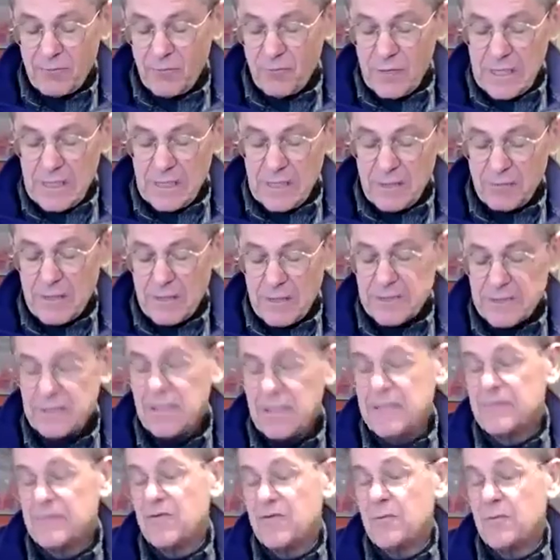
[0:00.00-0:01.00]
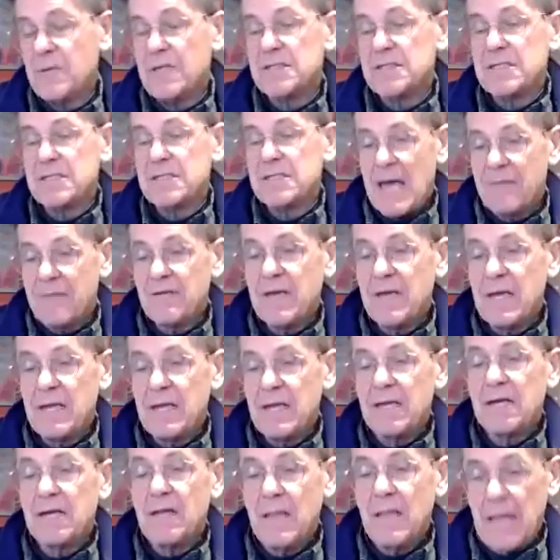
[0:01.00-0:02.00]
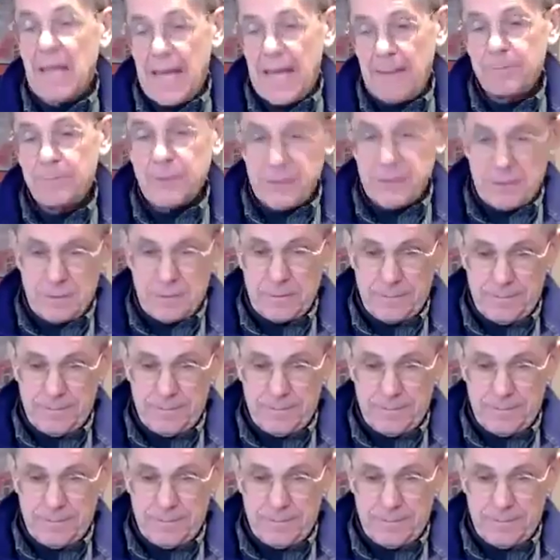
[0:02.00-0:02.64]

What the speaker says: really resonates for me is navigating collapse.